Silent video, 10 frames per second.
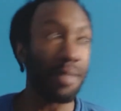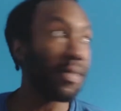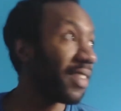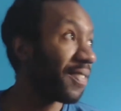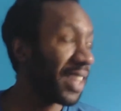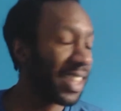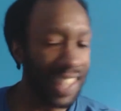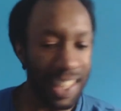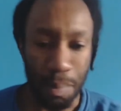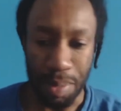I, mean, I think
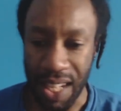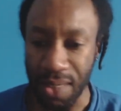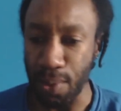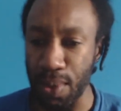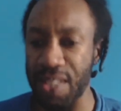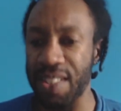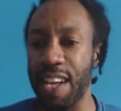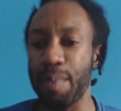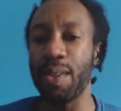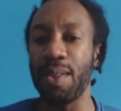he's had a plan all this
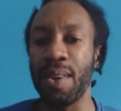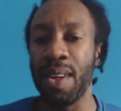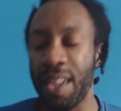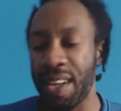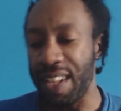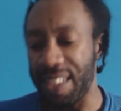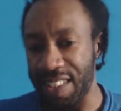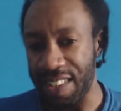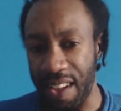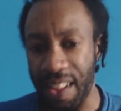time and look
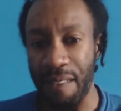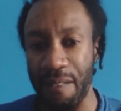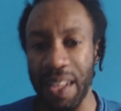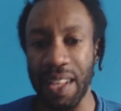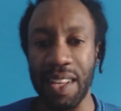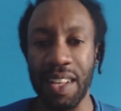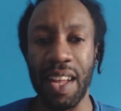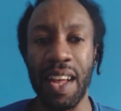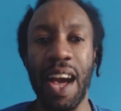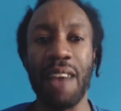and this and I think
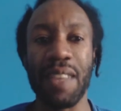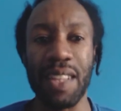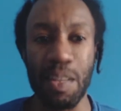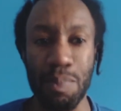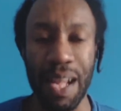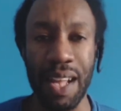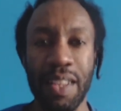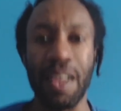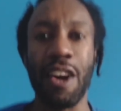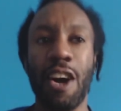having this
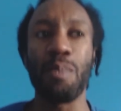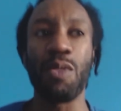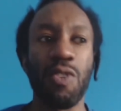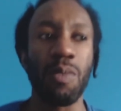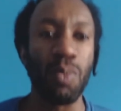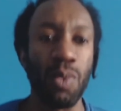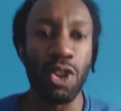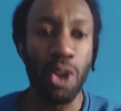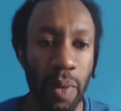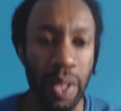plan comes from
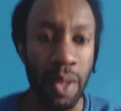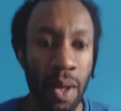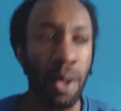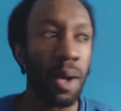knowing